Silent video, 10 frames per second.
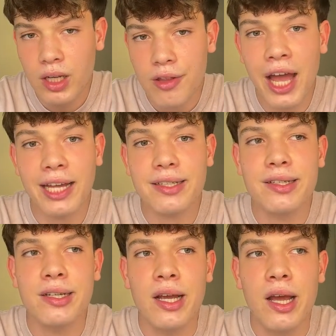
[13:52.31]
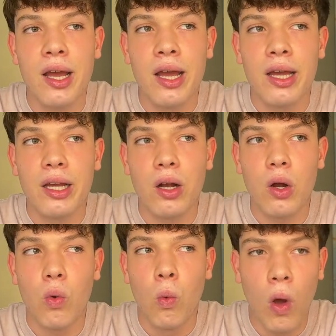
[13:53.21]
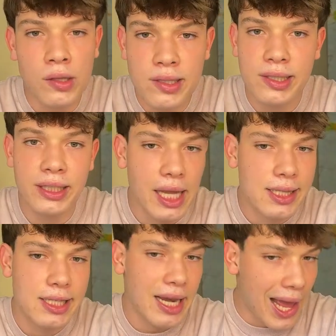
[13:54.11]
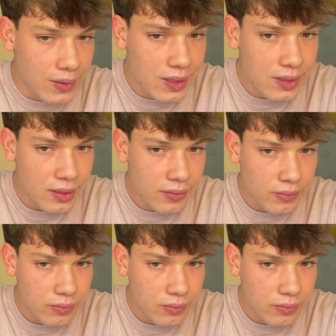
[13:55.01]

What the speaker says: that once he gets announced